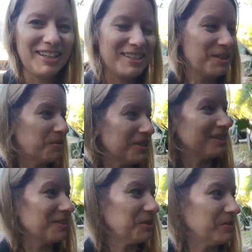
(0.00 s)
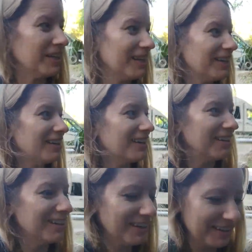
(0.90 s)
into the woods a little bit
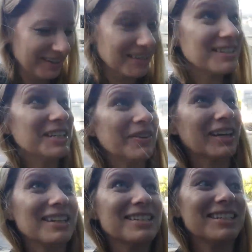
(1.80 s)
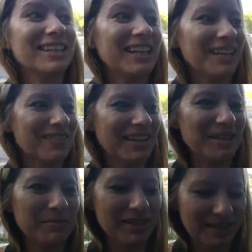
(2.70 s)
to see if I can see any of
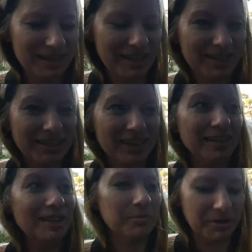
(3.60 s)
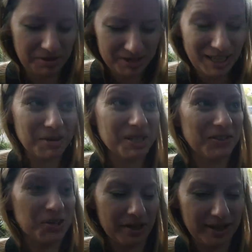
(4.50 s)
them, but there's not much of a
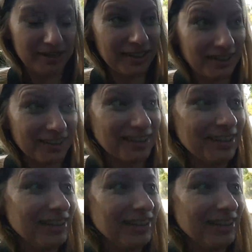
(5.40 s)
trail here.